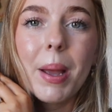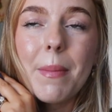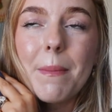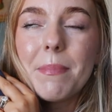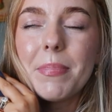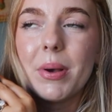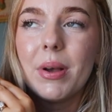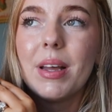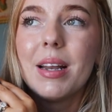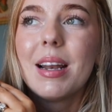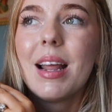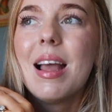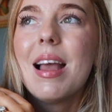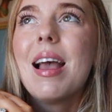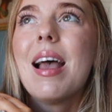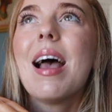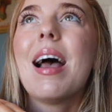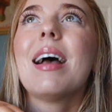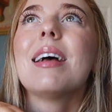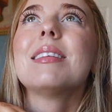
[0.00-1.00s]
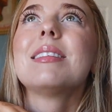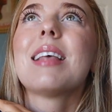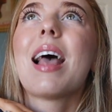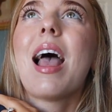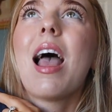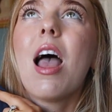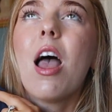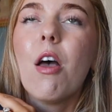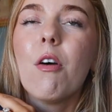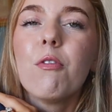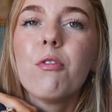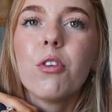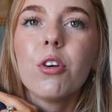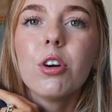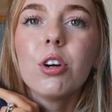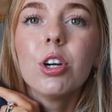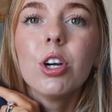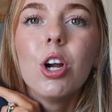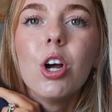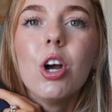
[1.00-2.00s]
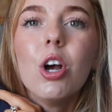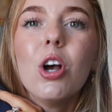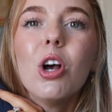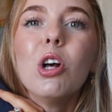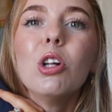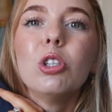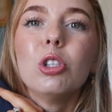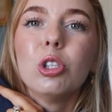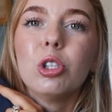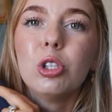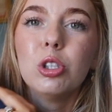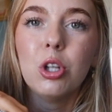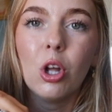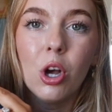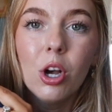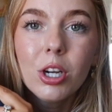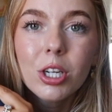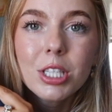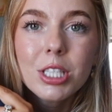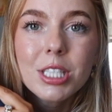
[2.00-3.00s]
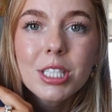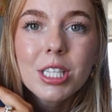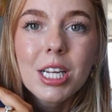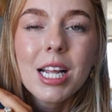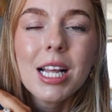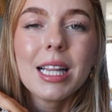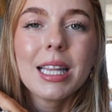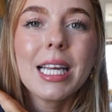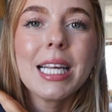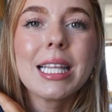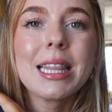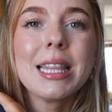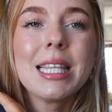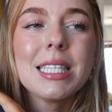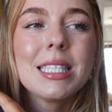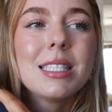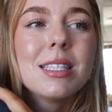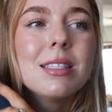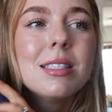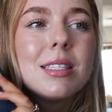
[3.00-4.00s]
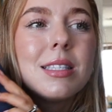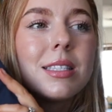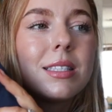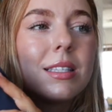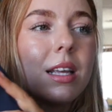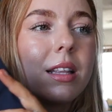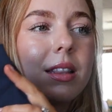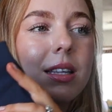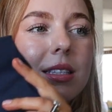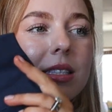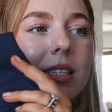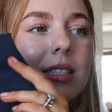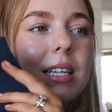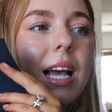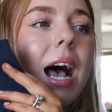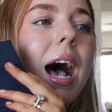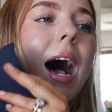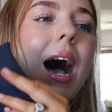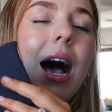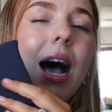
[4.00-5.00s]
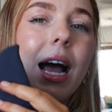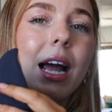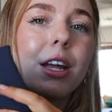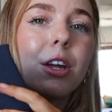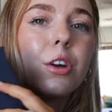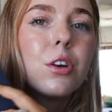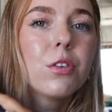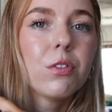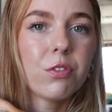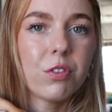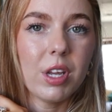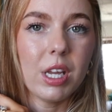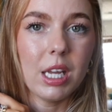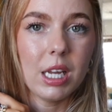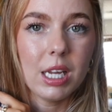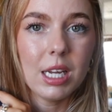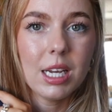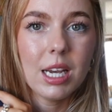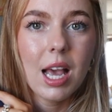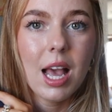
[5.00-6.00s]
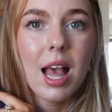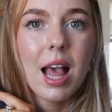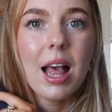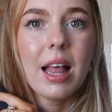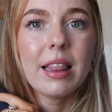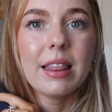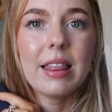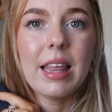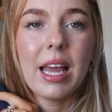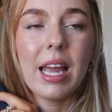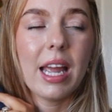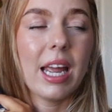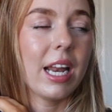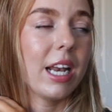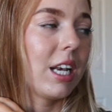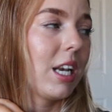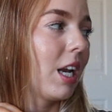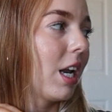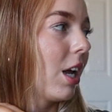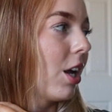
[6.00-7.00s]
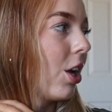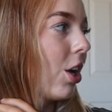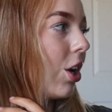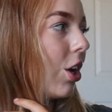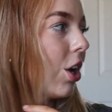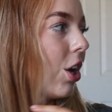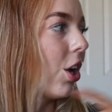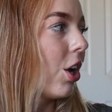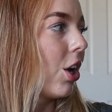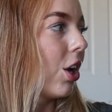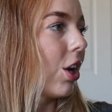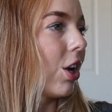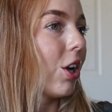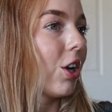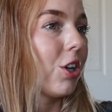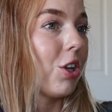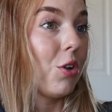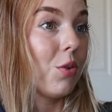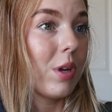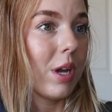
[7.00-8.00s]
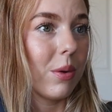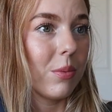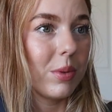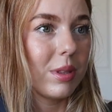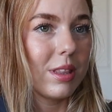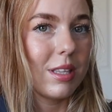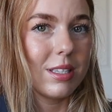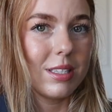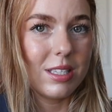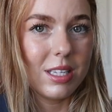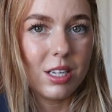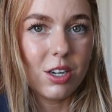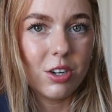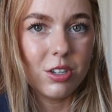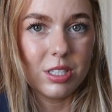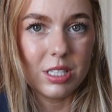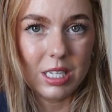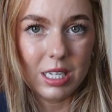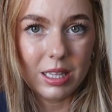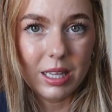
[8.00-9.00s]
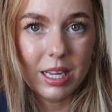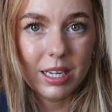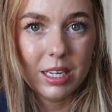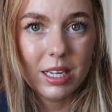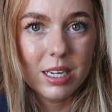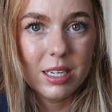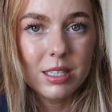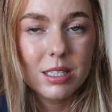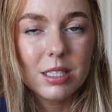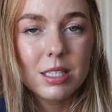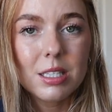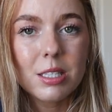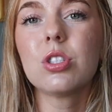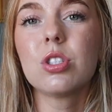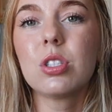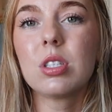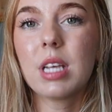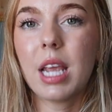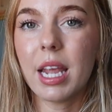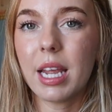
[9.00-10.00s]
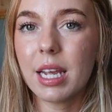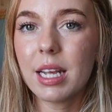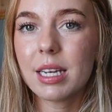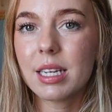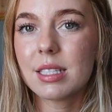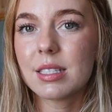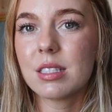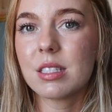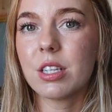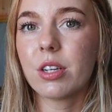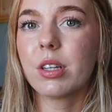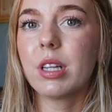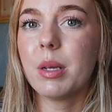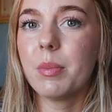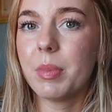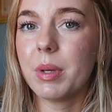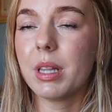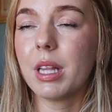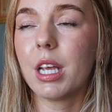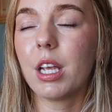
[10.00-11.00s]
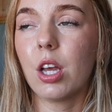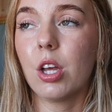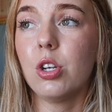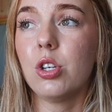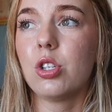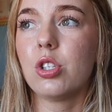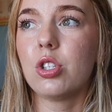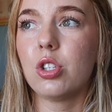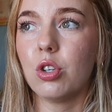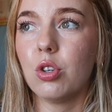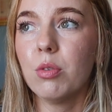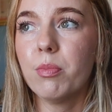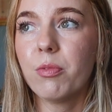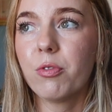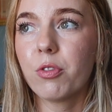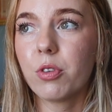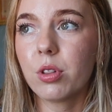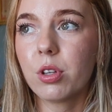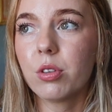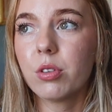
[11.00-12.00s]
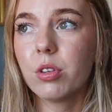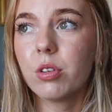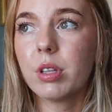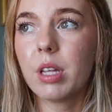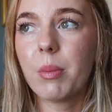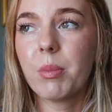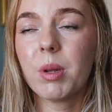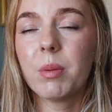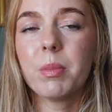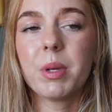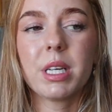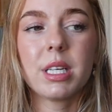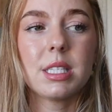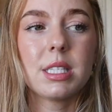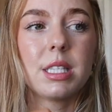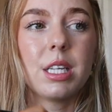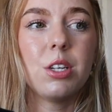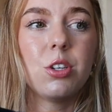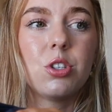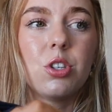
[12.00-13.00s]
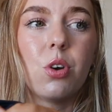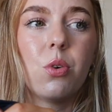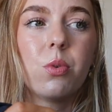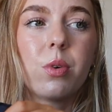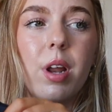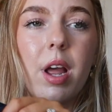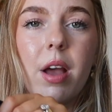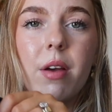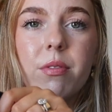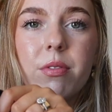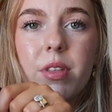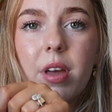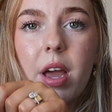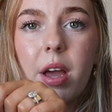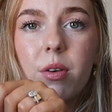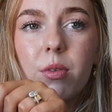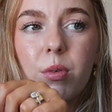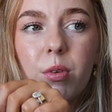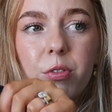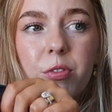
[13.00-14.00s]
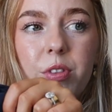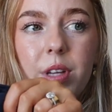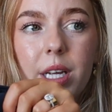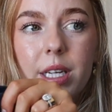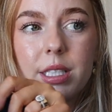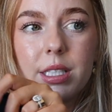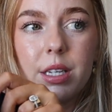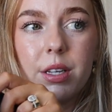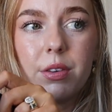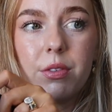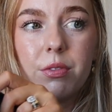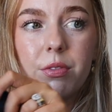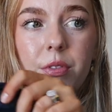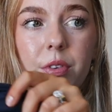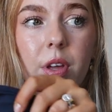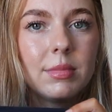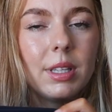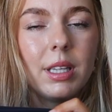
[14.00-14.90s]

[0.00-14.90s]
my butt has ever looked. Like this is a higher V than you get with the CRZ leggings. You can't necessarily be like a dupe for Lululemon because they don't have that reflective